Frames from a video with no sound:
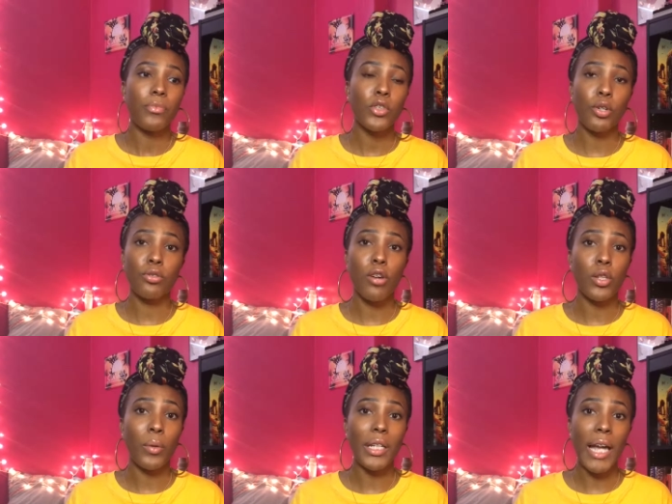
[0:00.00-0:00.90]
Turtles All
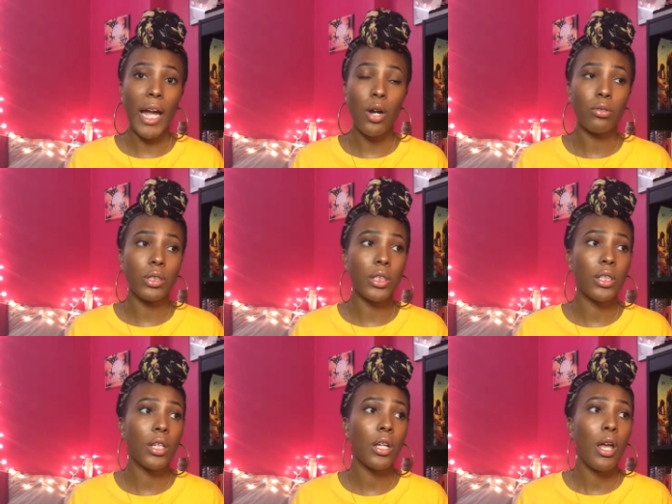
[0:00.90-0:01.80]
the Way
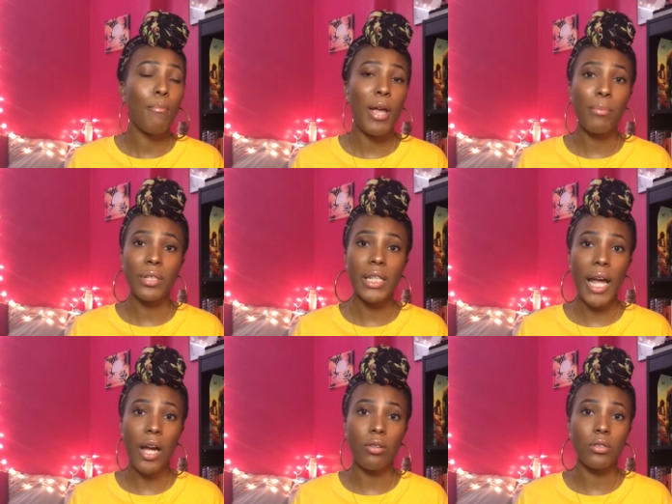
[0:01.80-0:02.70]
Down, Paper
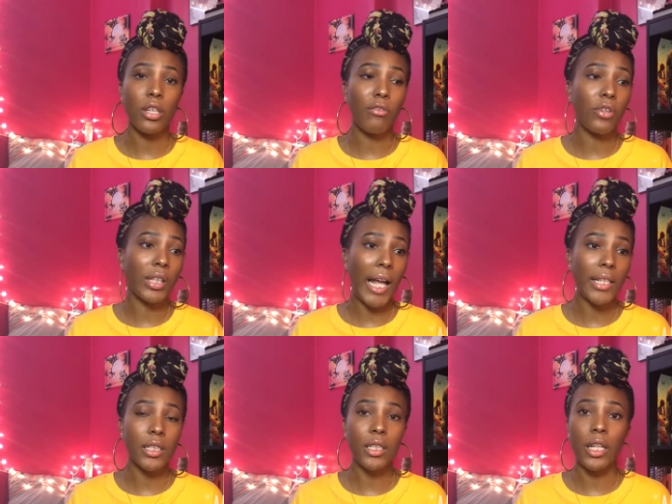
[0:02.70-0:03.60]
Towns, Looking for
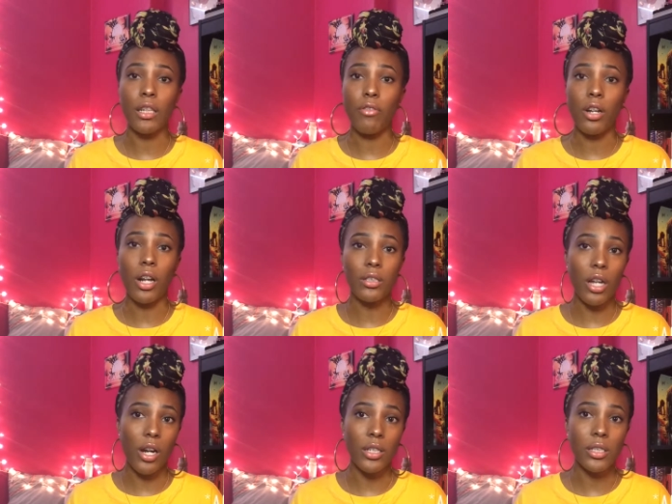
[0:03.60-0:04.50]
Alaska, and The Fault in Our
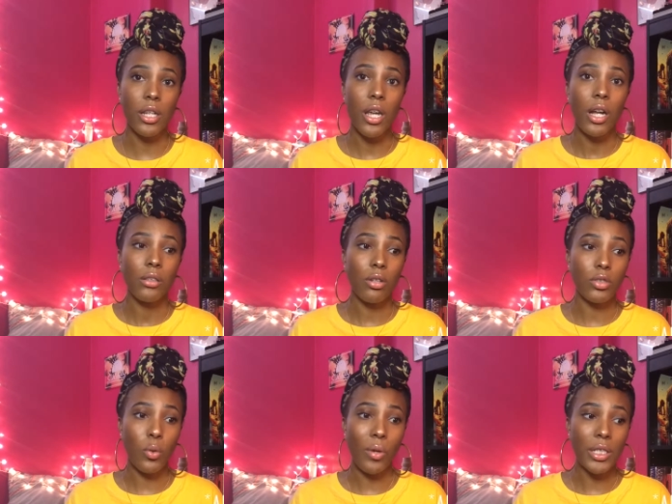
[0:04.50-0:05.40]
Stars. Those
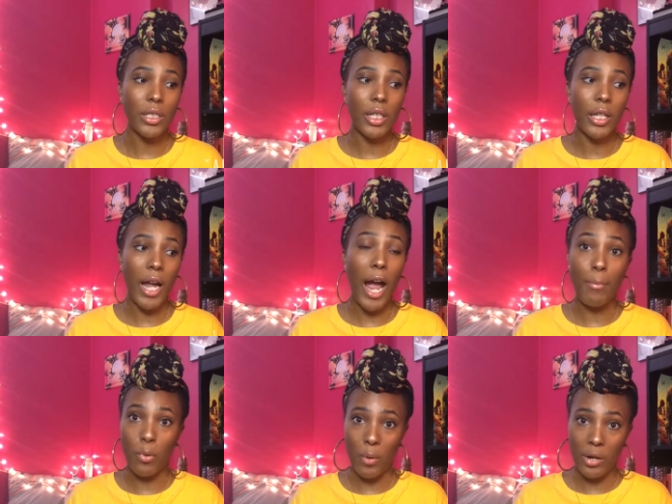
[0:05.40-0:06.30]
are the ones that
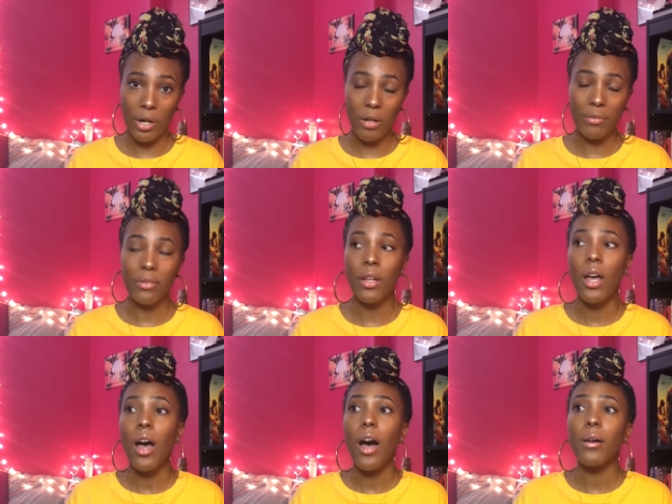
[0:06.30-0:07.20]
I'm aware
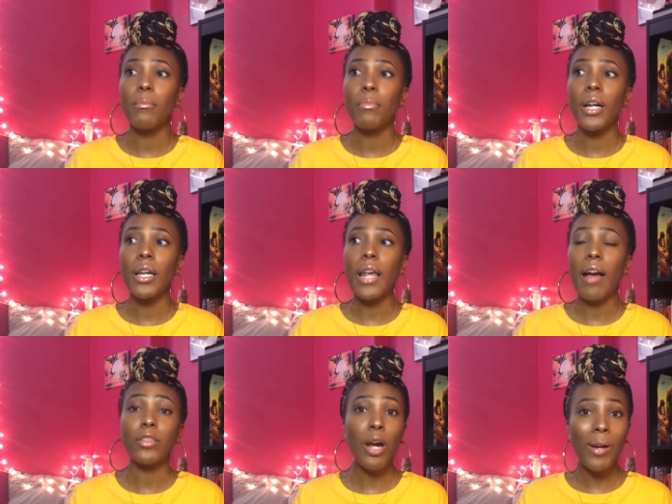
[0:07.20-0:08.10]
of. But
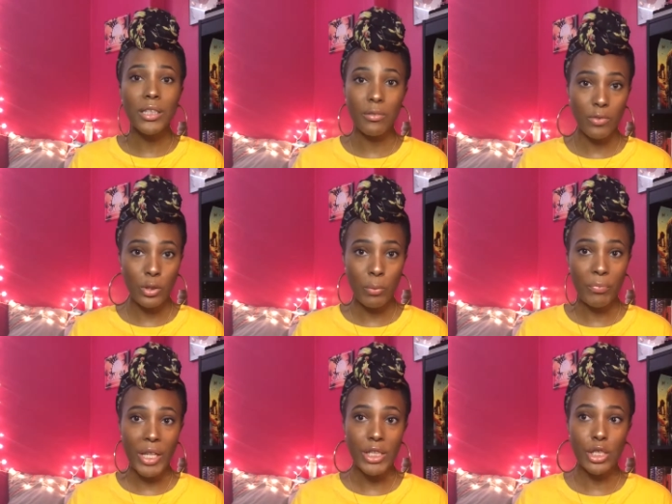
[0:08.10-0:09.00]
after I watched the film
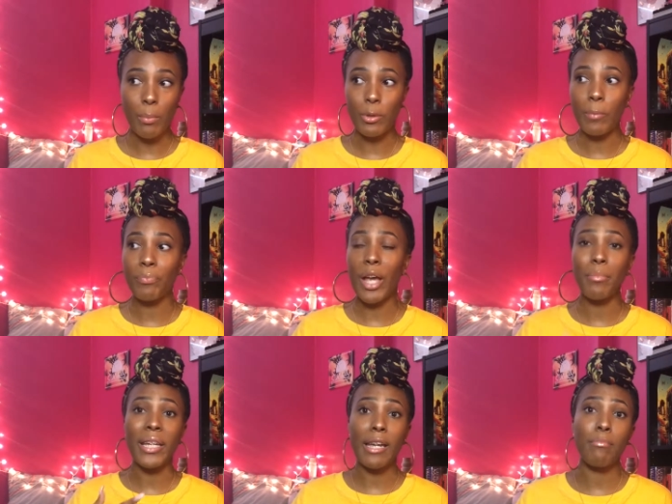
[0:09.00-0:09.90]
that summer, I
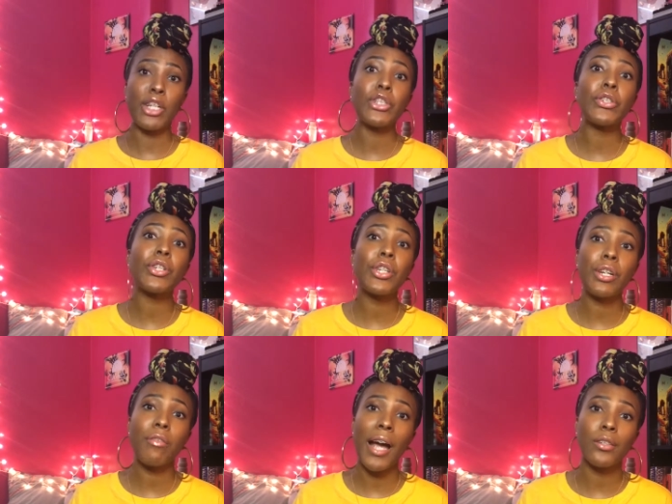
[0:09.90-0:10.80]
began my junior
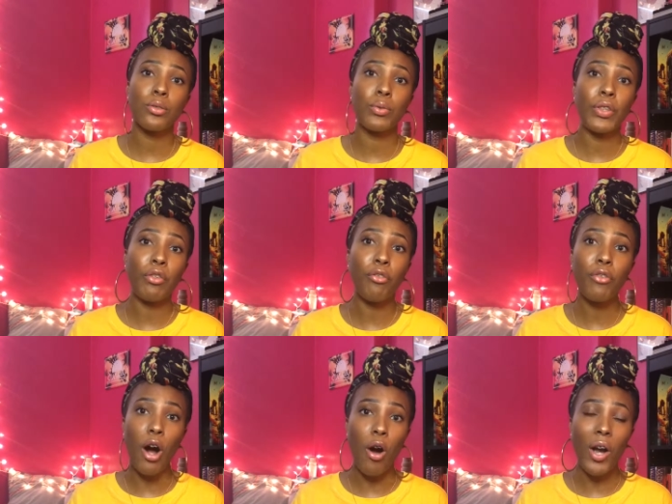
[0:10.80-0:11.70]
year of high school in the
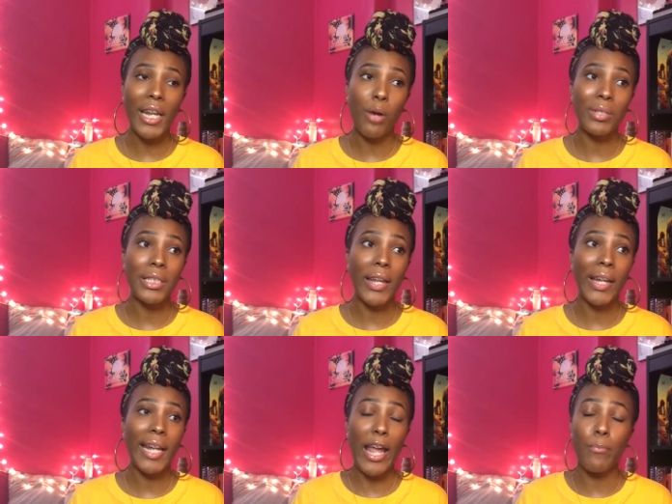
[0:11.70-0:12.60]
fall, and I was
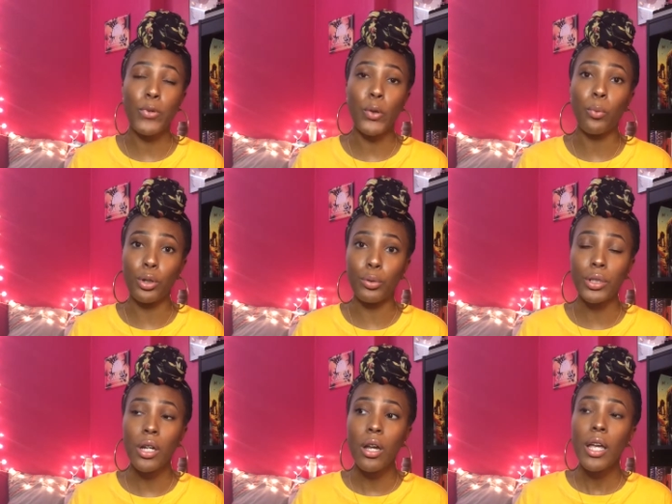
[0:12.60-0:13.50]
taking AP World
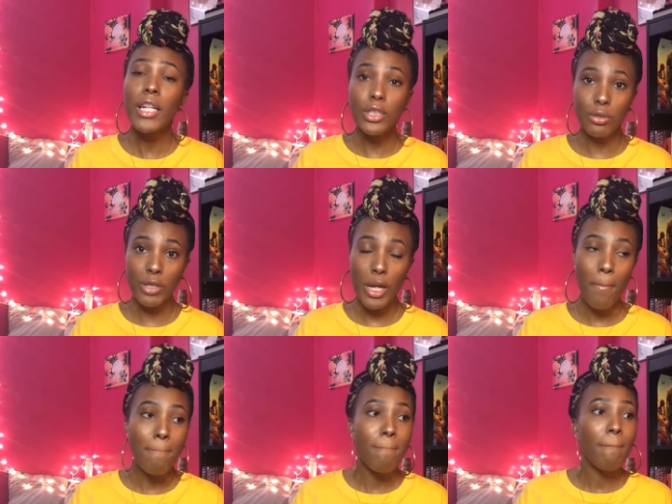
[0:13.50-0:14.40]
History.
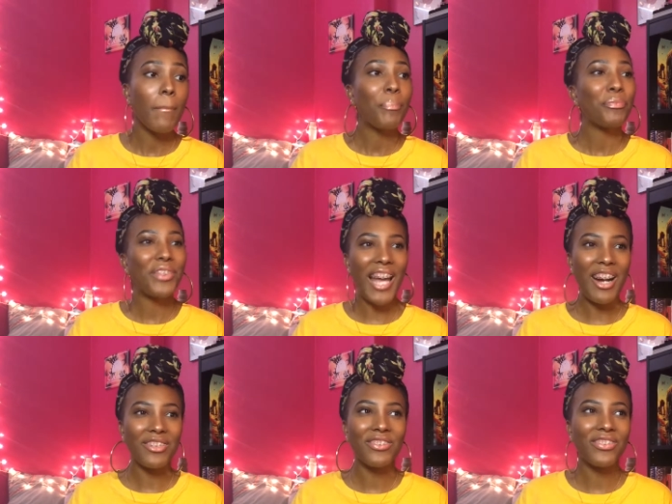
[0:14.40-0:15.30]
Now,